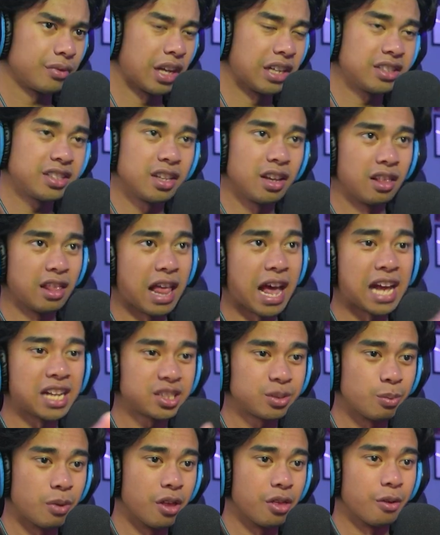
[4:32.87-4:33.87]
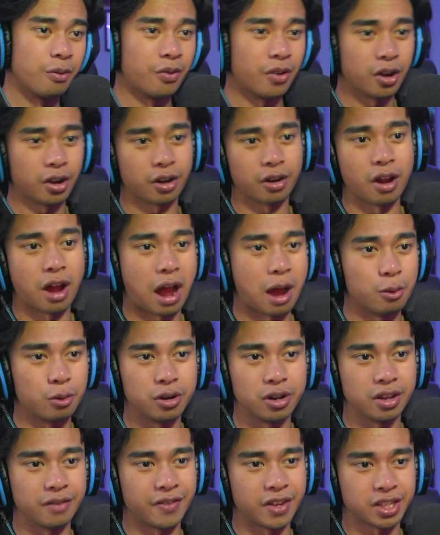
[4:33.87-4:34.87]
That's the last motherfucker I
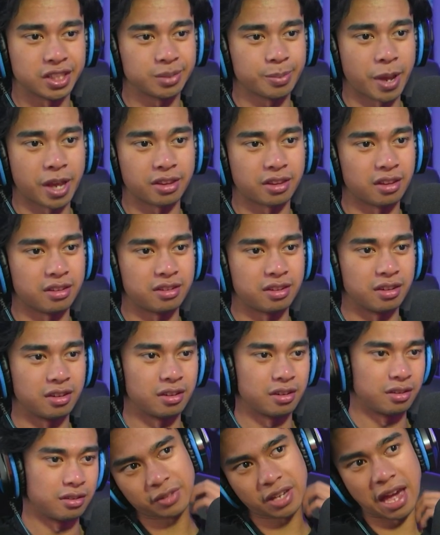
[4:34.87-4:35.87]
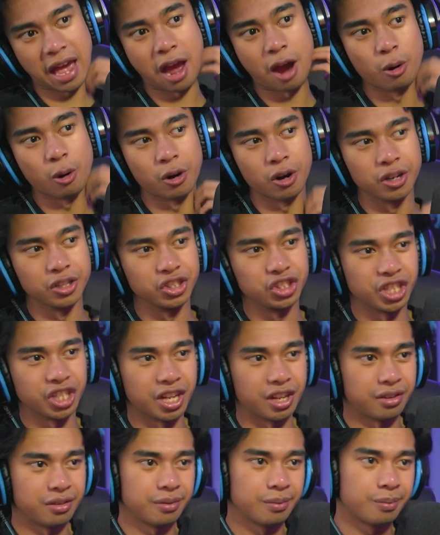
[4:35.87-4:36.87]
would have expected to tower and shit.